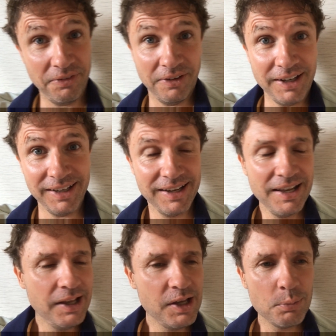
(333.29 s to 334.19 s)
Fucking
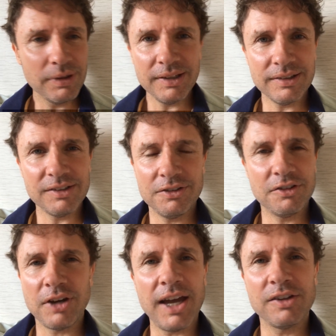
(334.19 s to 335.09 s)
police can
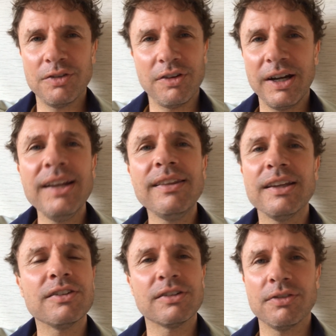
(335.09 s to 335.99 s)
just charge you for
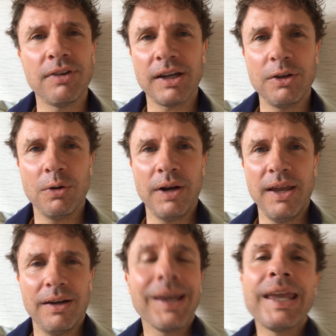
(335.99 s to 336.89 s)
anything just to fuck you
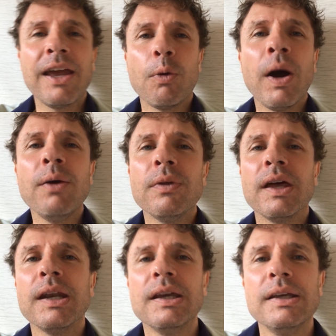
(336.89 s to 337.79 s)
around and get away
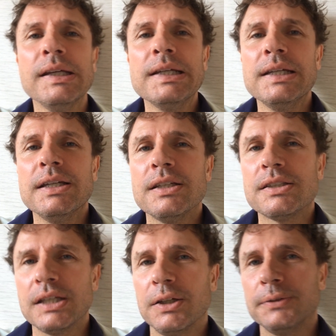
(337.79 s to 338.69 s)
with it.
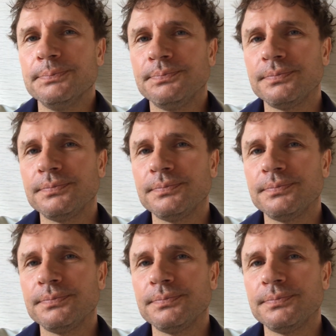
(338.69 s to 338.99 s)
So...